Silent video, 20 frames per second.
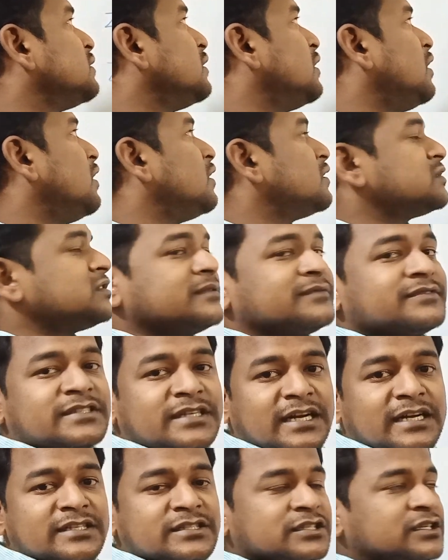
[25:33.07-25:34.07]
or
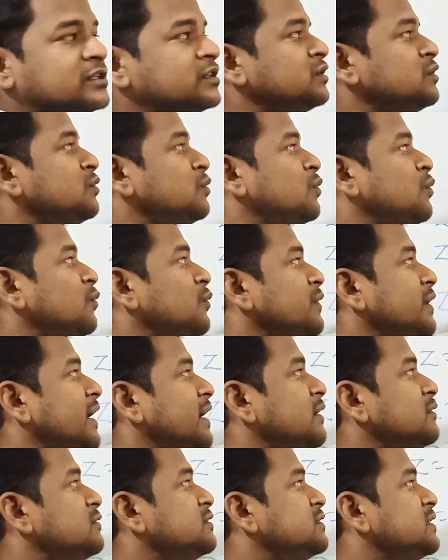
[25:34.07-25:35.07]
subtraction we are
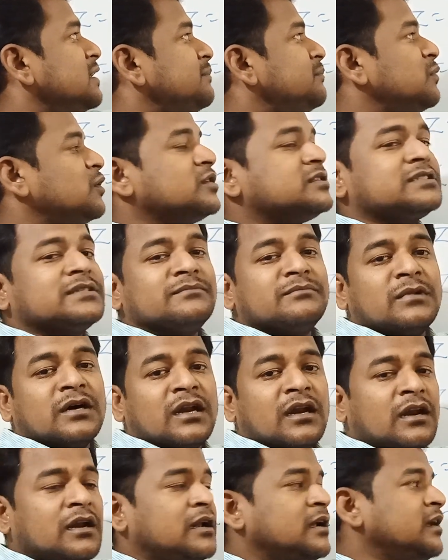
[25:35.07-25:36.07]
using the plus
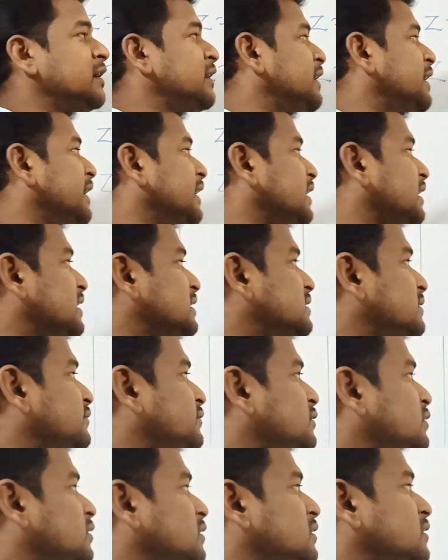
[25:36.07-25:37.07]
symbol. In case of
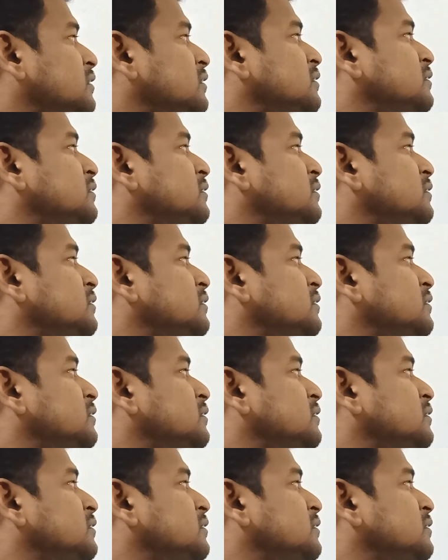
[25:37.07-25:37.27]
your